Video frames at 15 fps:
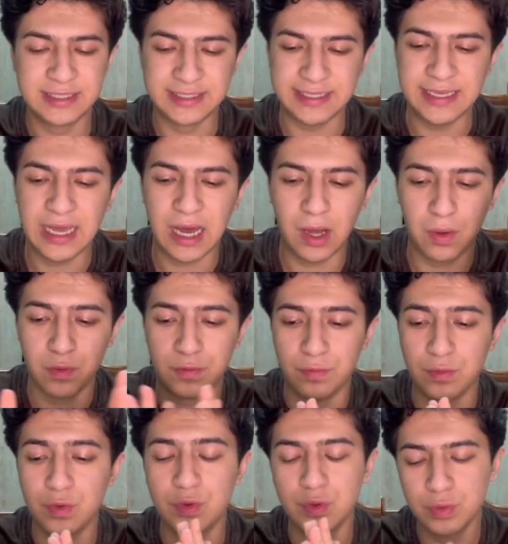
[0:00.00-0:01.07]
how
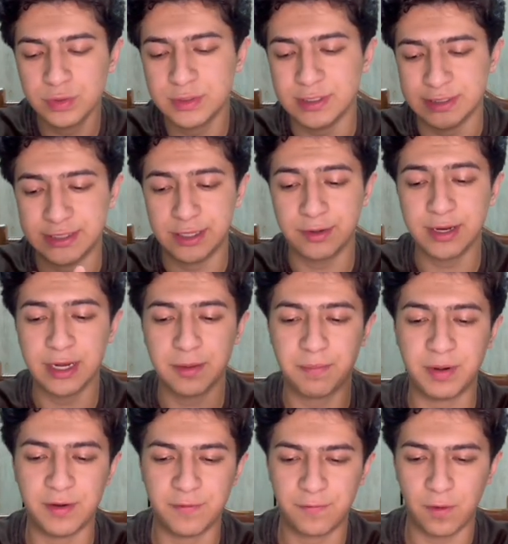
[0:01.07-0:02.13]
good they're gonna
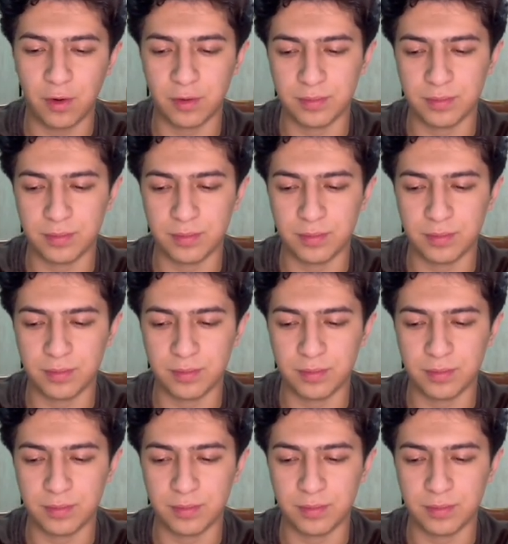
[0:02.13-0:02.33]
perform.